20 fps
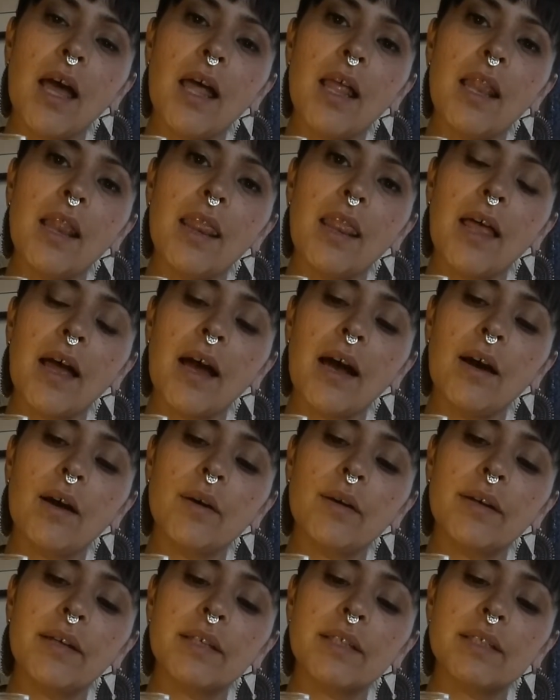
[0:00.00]

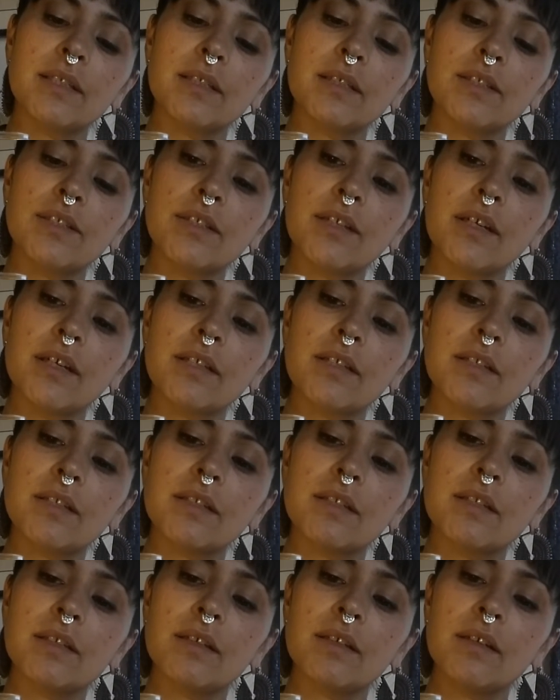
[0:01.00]
Allow it to
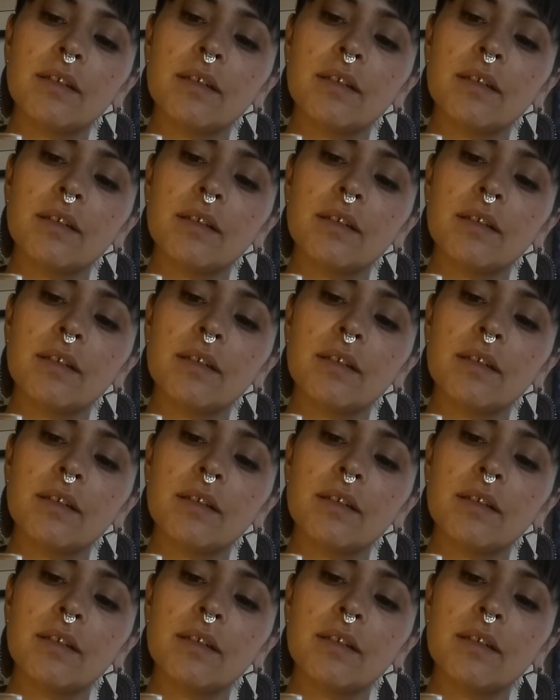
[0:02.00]
just